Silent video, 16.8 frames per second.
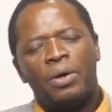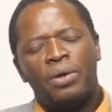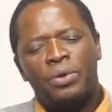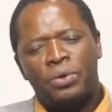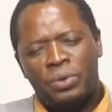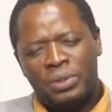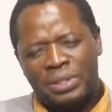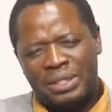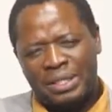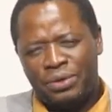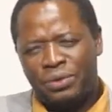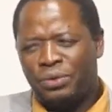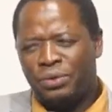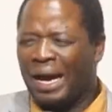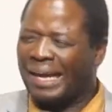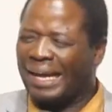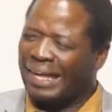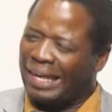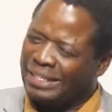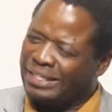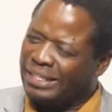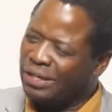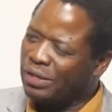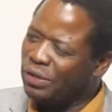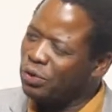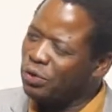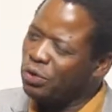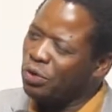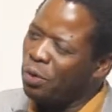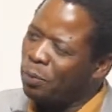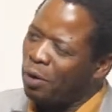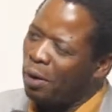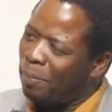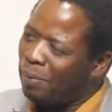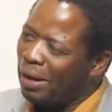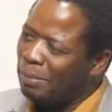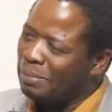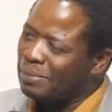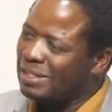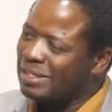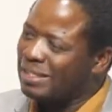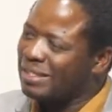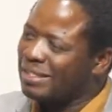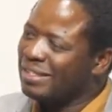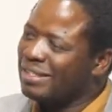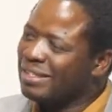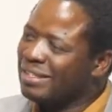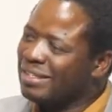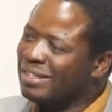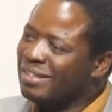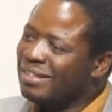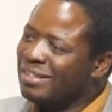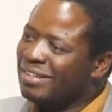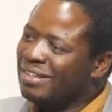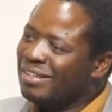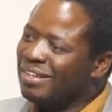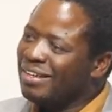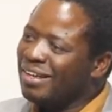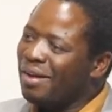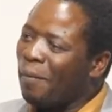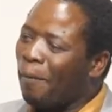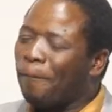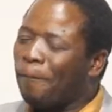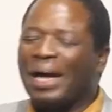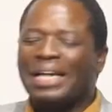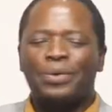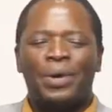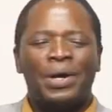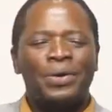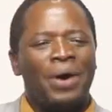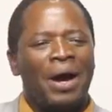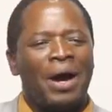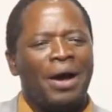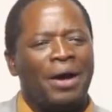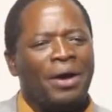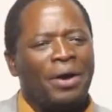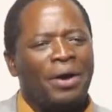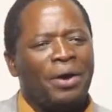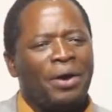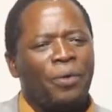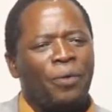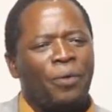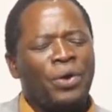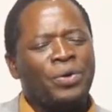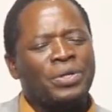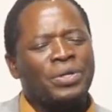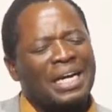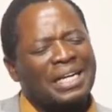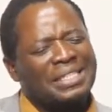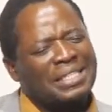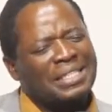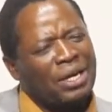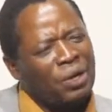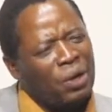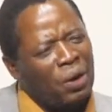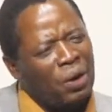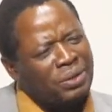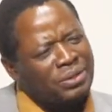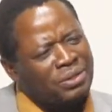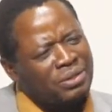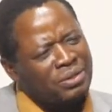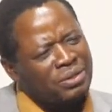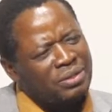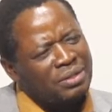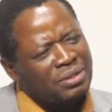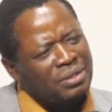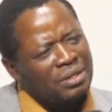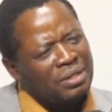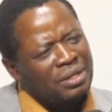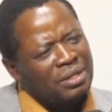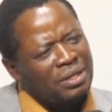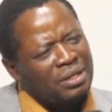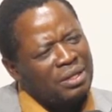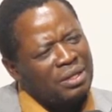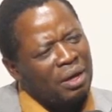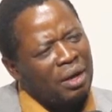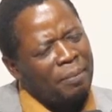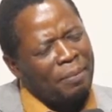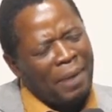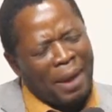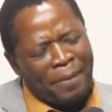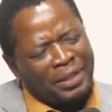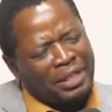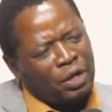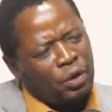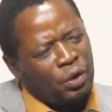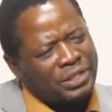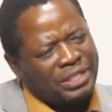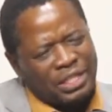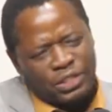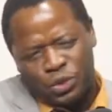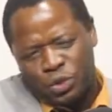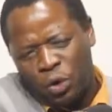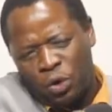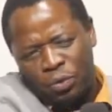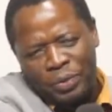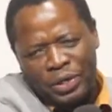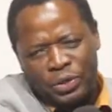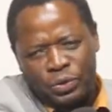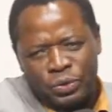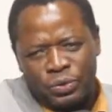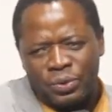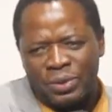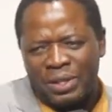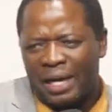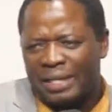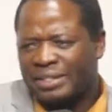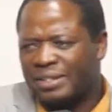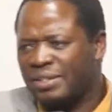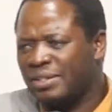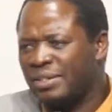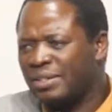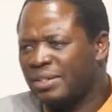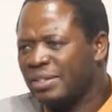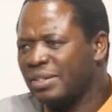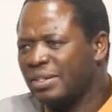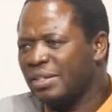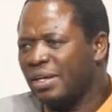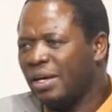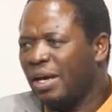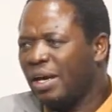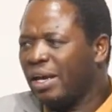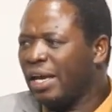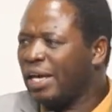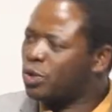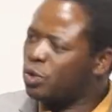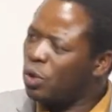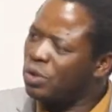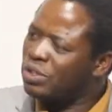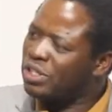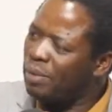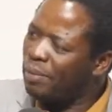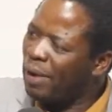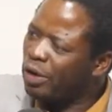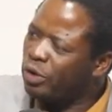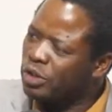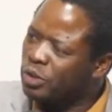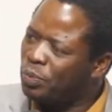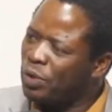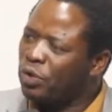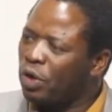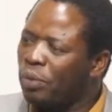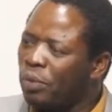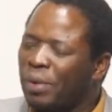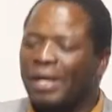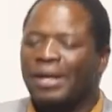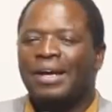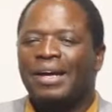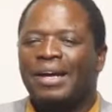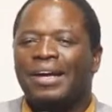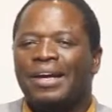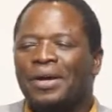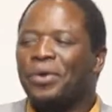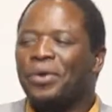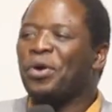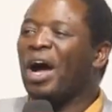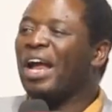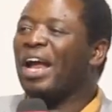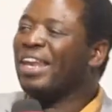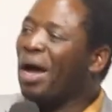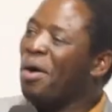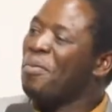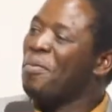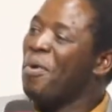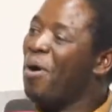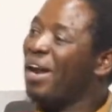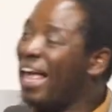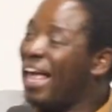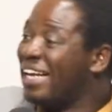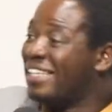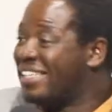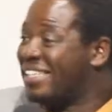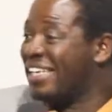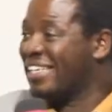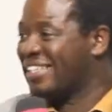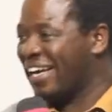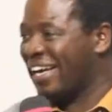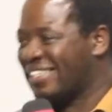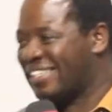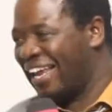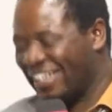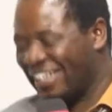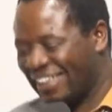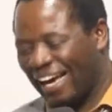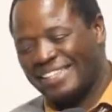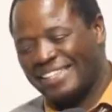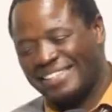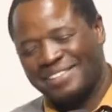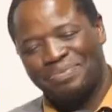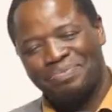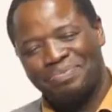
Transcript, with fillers: You see, you are getting into new problems. but when you are you just say, Lord, maybe the Lord has told me to do that. He has told Shimei to spit on me. You are now more like Jesus, like that.